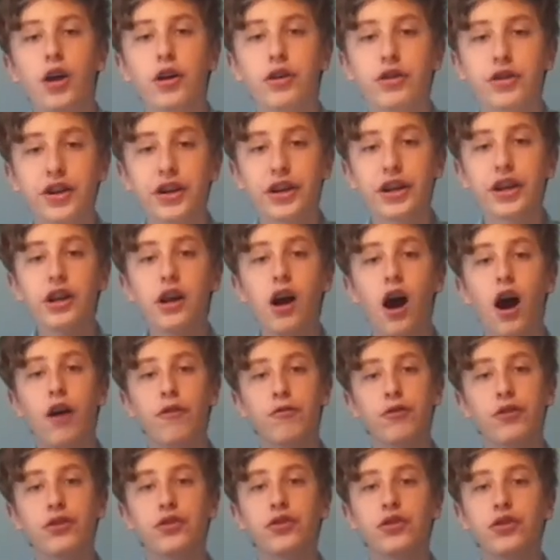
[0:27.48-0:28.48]
Cricut
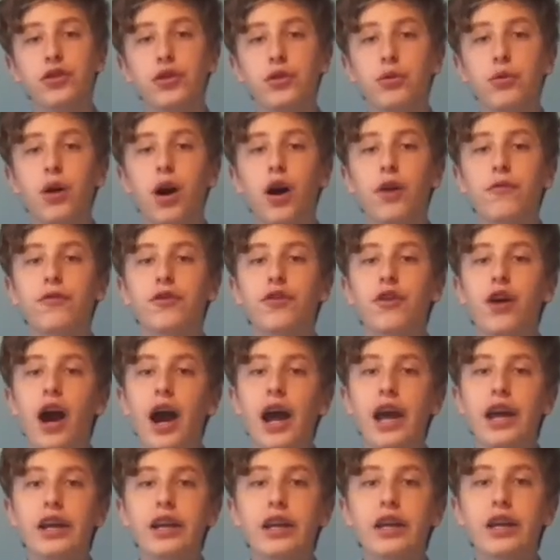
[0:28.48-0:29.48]
offers you a
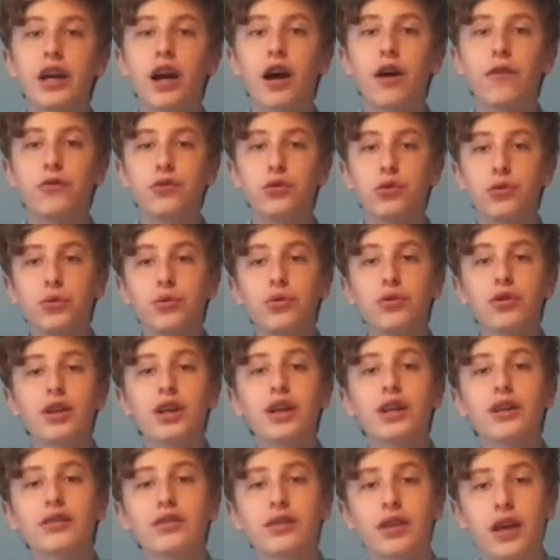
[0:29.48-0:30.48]
variety of tools
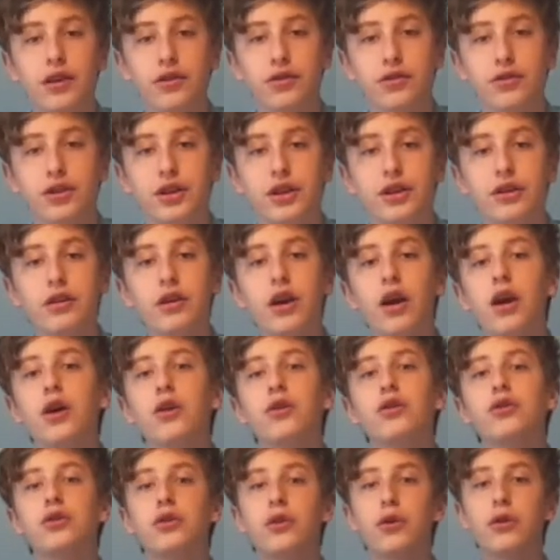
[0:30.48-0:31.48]
and accessories
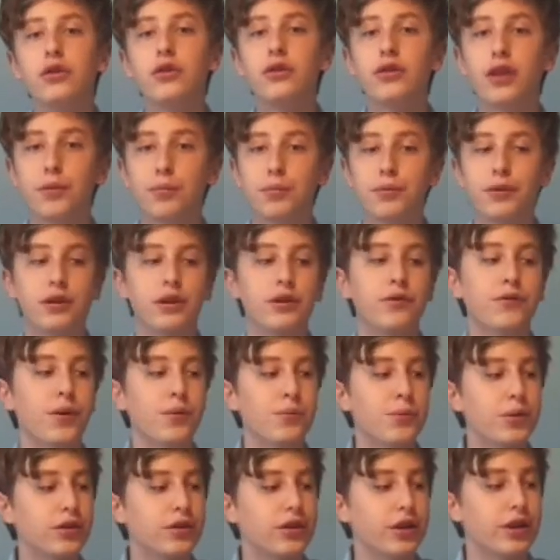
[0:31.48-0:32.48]
sold separately
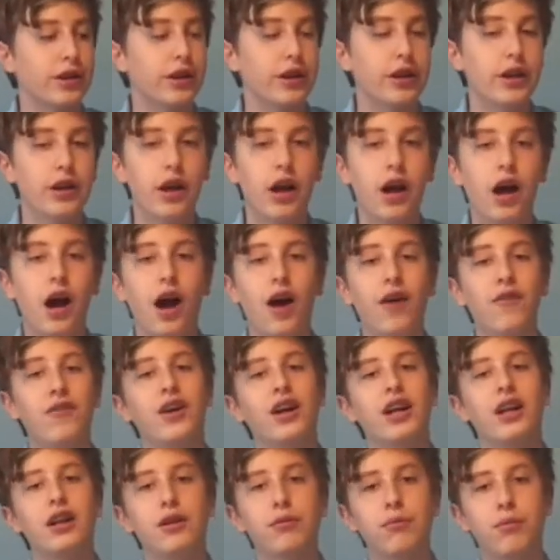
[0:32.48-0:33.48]
from your Cricut,
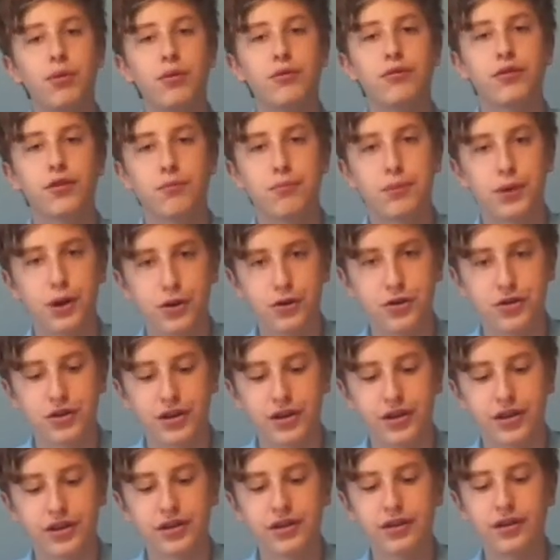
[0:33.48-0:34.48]
available for
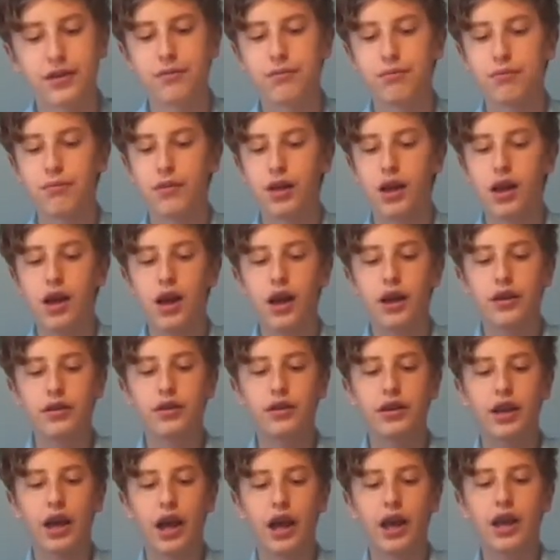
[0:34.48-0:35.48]
purchase.
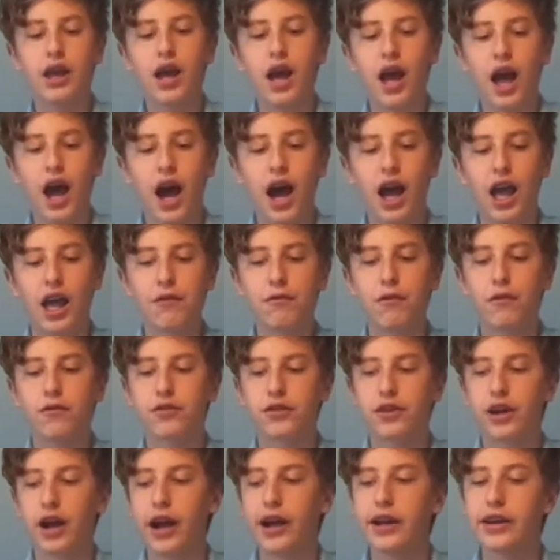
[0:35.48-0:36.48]
Today, I have a
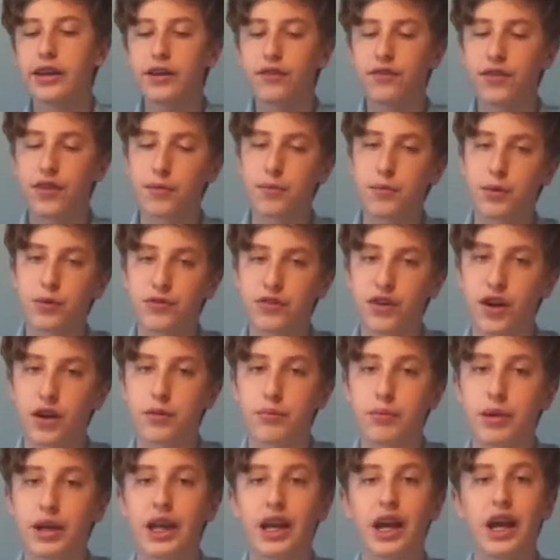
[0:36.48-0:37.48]
variety of them in front
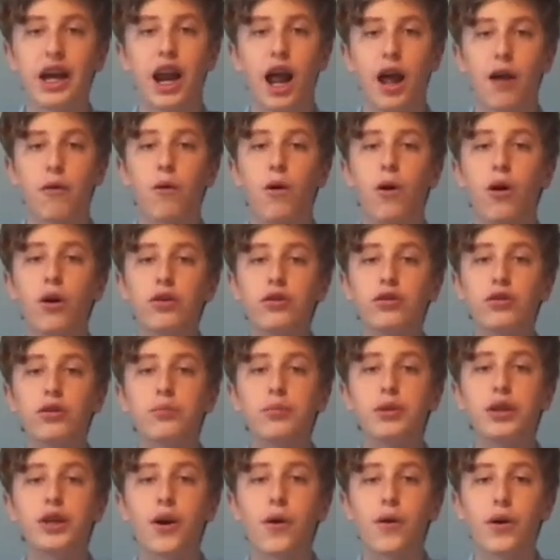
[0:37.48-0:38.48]
of me, and I will also
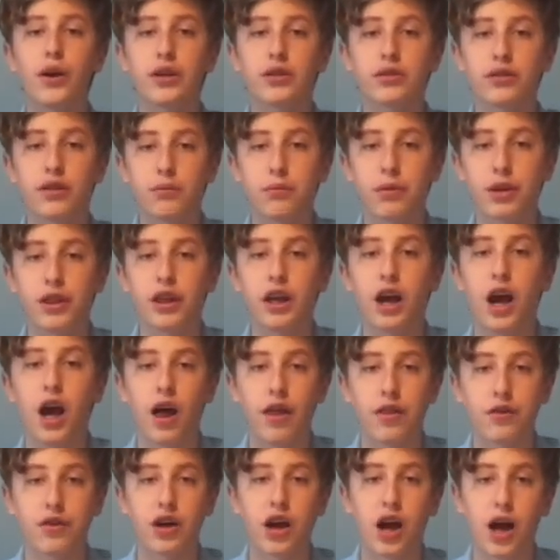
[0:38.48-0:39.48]
be going some of the
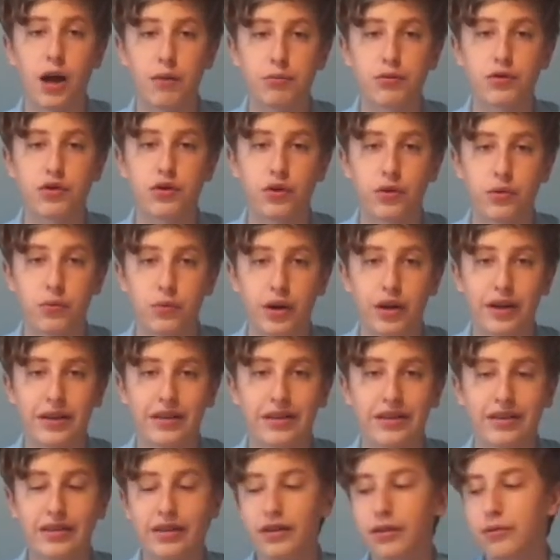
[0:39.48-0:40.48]
other optional
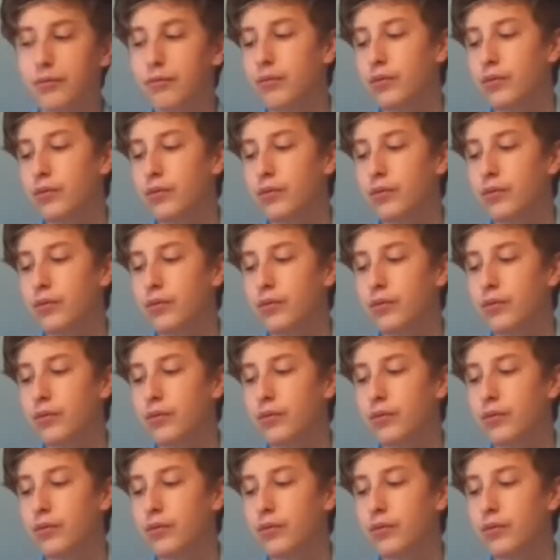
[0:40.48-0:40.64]
ones.